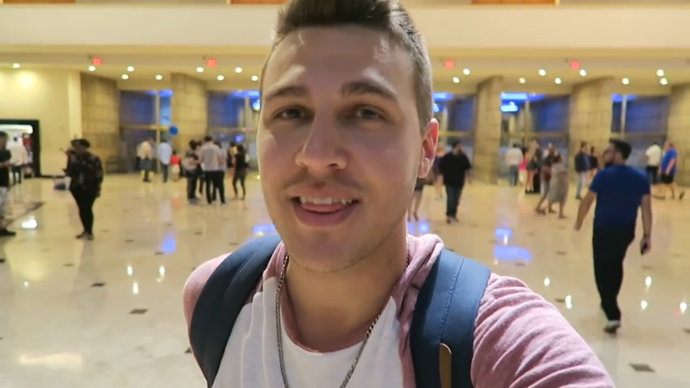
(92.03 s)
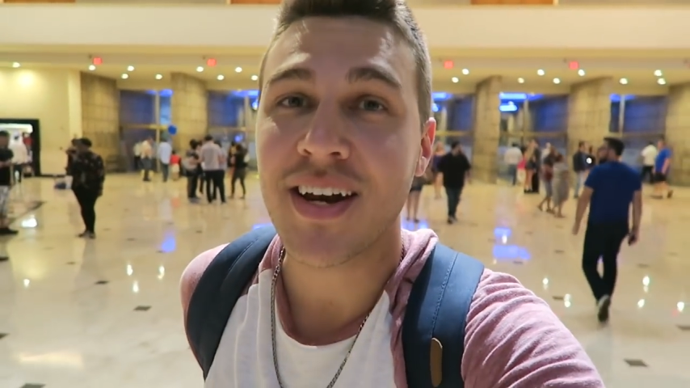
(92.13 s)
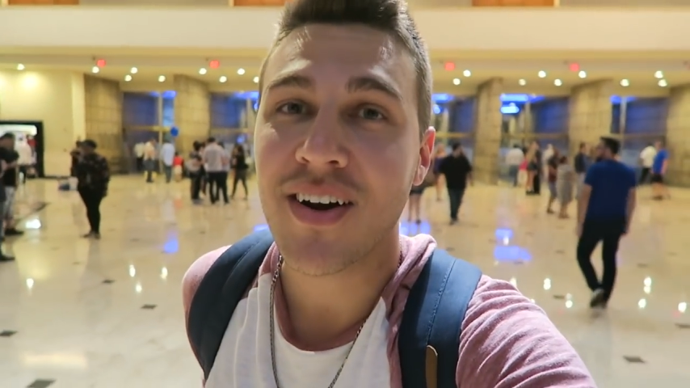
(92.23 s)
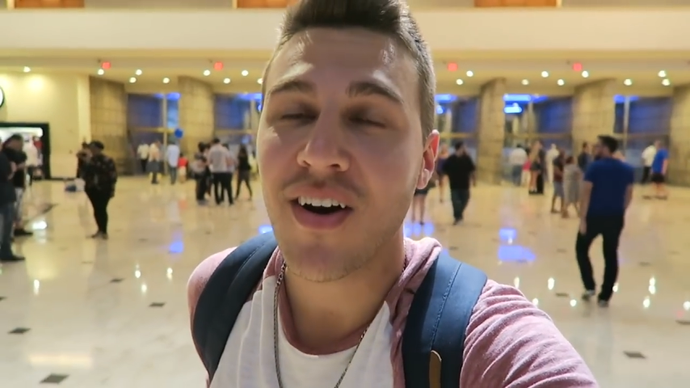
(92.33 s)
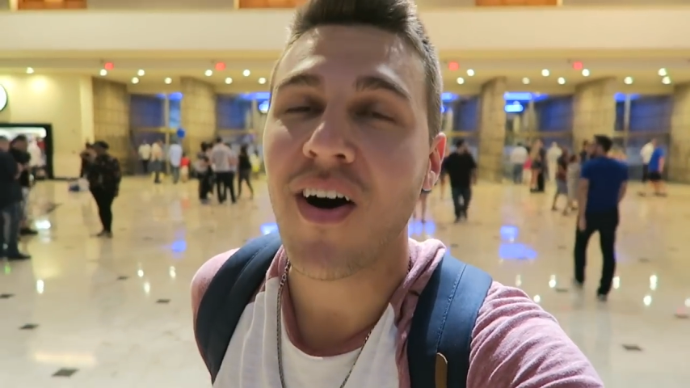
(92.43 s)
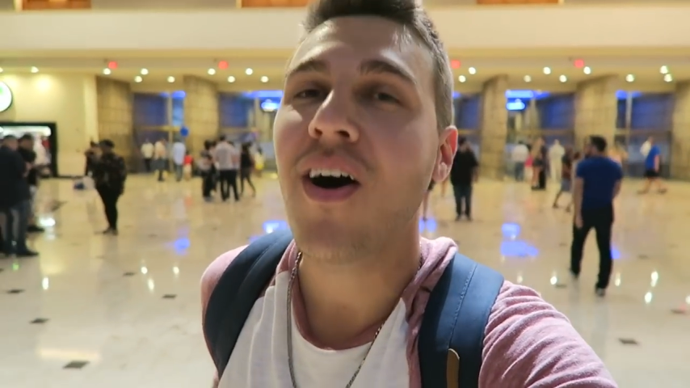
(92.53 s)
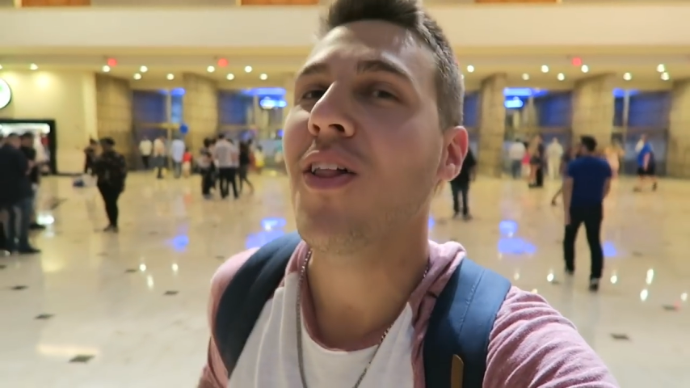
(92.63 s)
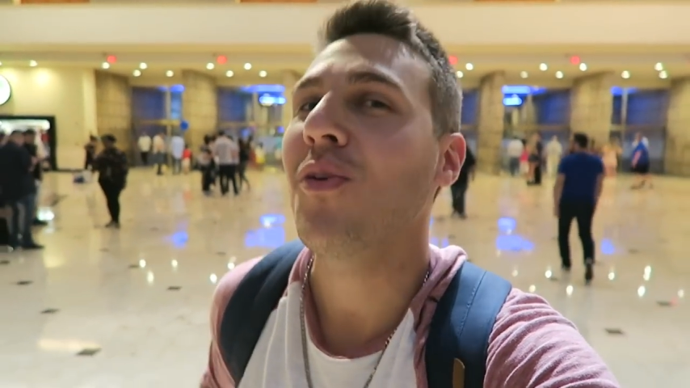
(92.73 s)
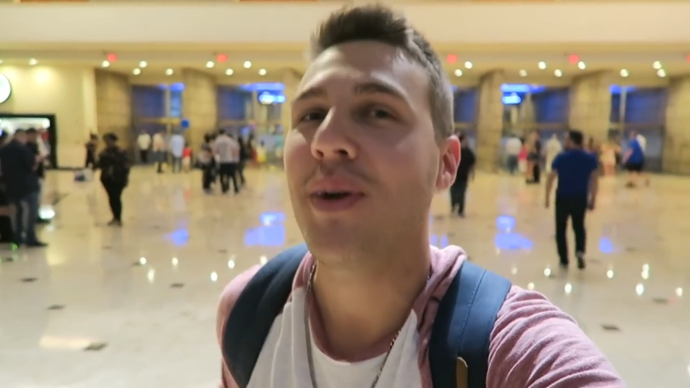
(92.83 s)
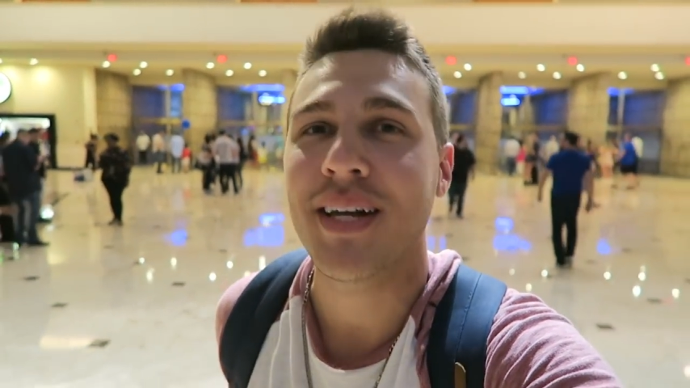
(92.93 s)
they're
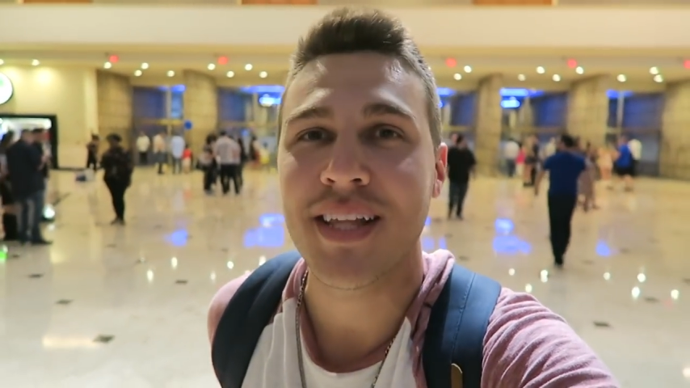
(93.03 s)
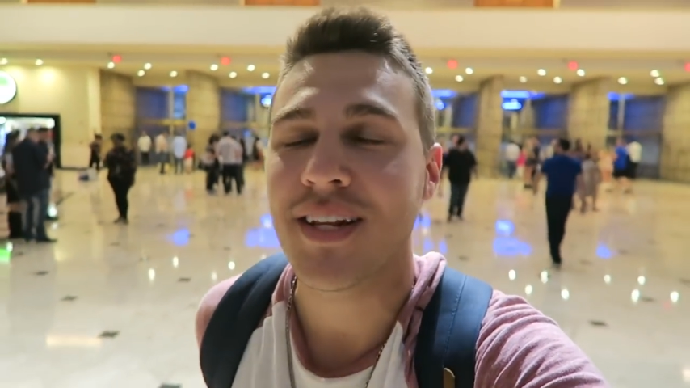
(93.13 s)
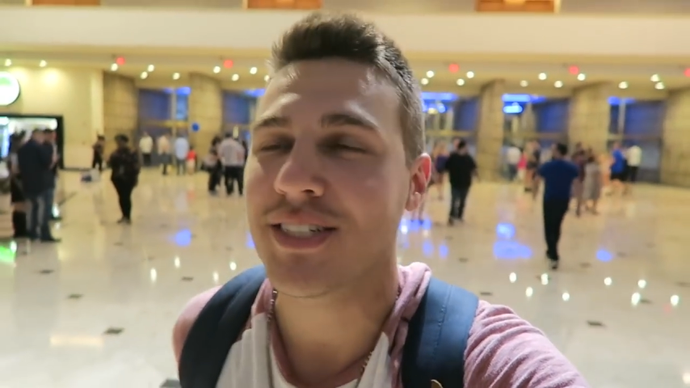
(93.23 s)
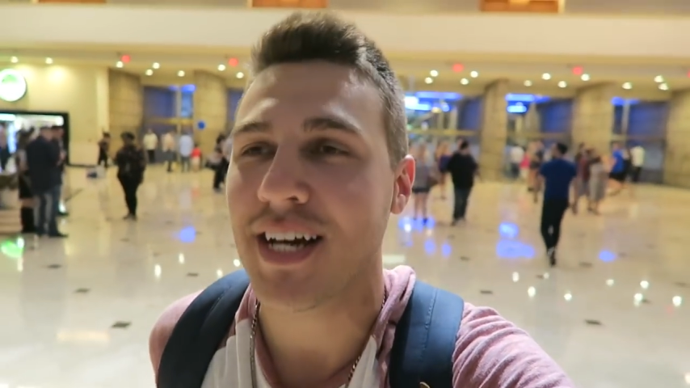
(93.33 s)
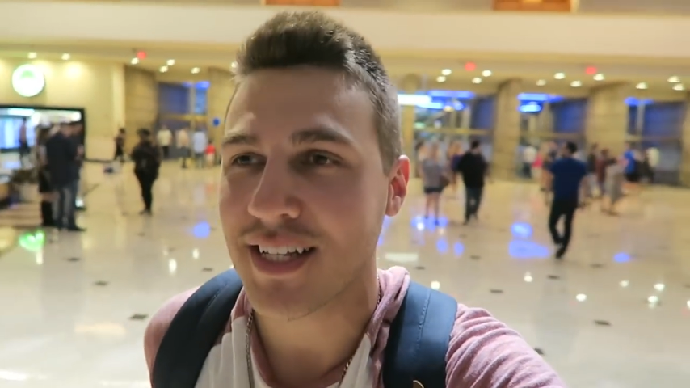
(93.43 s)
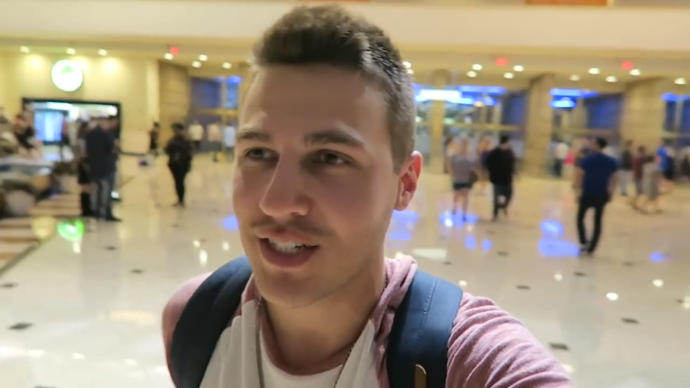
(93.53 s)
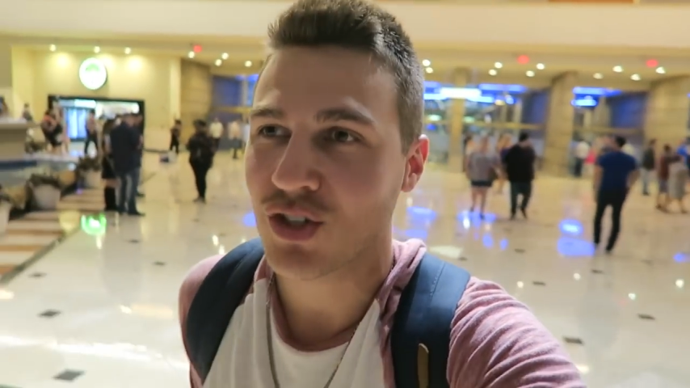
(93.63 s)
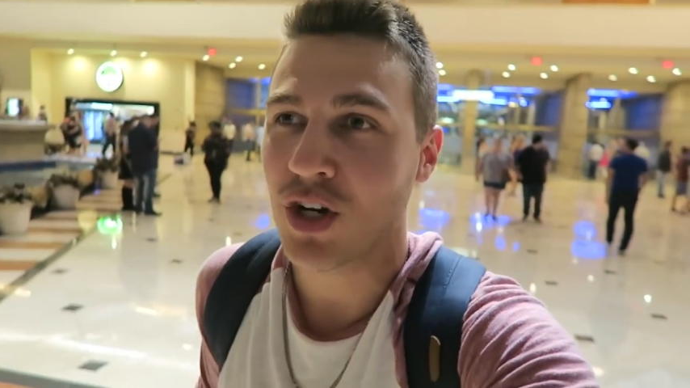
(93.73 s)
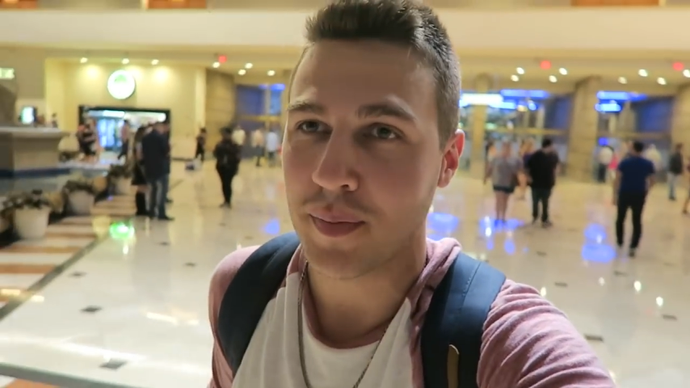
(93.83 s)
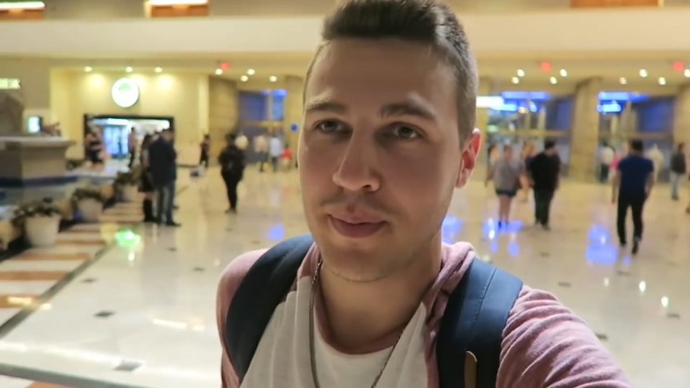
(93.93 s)
all the way on the other side of the
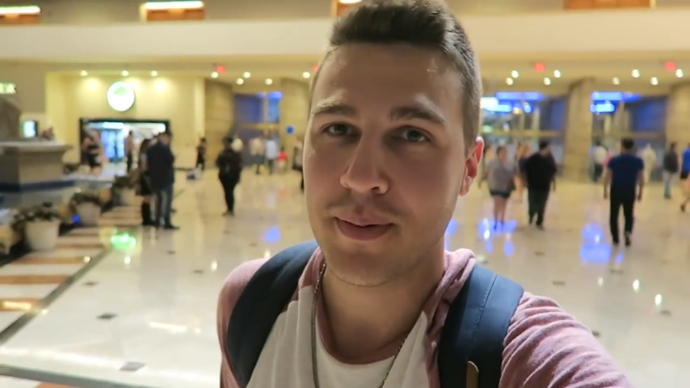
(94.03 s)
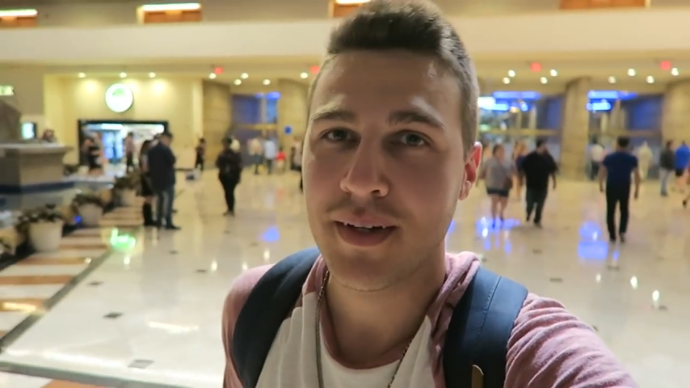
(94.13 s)
strip.